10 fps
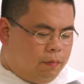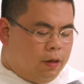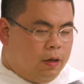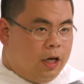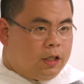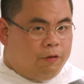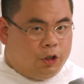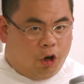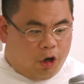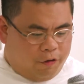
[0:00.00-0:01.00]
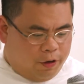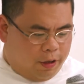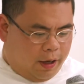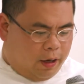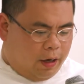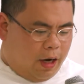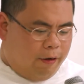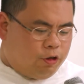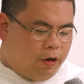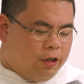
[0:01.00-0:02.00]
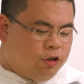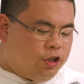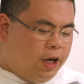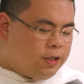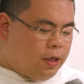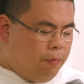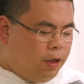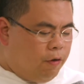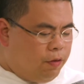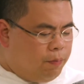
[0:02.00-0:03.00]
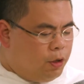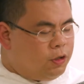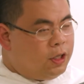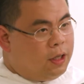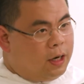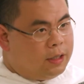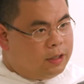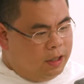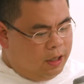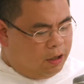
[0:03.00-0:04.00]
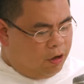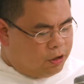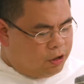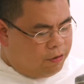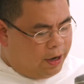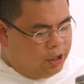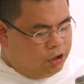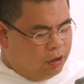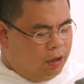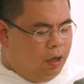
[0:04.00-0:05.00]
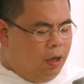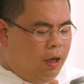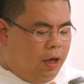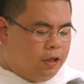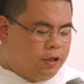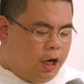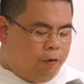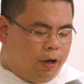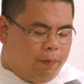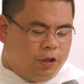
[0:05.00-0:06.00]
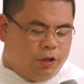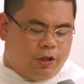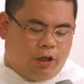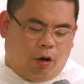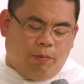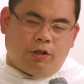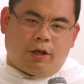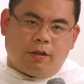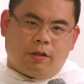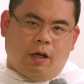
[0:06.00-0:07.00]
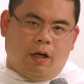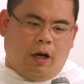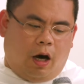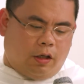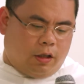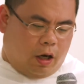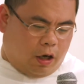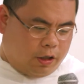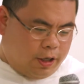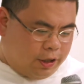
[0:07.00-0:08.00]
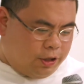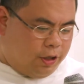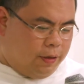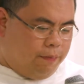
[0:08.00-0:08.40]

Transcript: As a photographer, then, I have tried to share something of the beauty that I see in God's creation, in sacred images and objects, and in art and architecture.